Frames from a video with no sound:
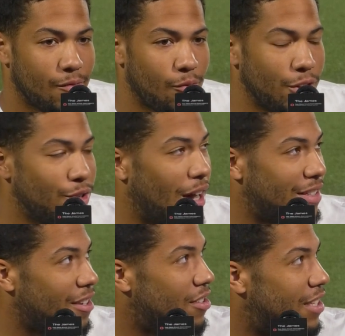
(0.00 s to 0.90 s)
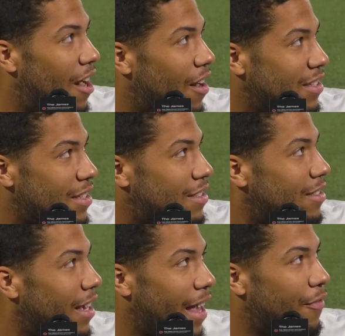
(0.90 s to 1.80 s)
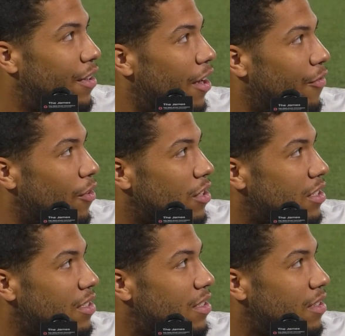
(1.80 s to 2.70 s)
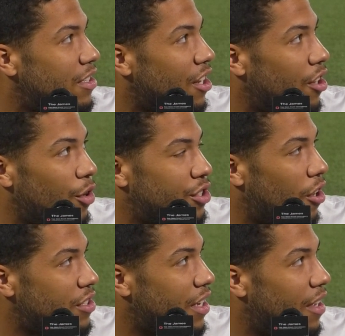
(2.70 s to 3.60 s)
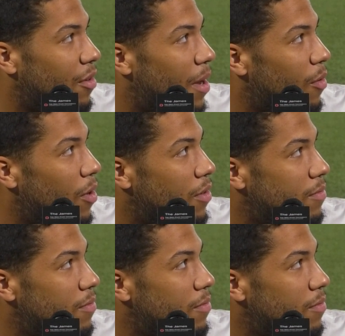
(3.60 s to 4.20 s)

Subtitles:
what you guys see on Saturdays, that's like every day for us. He's going to go as hard as he can no matter what.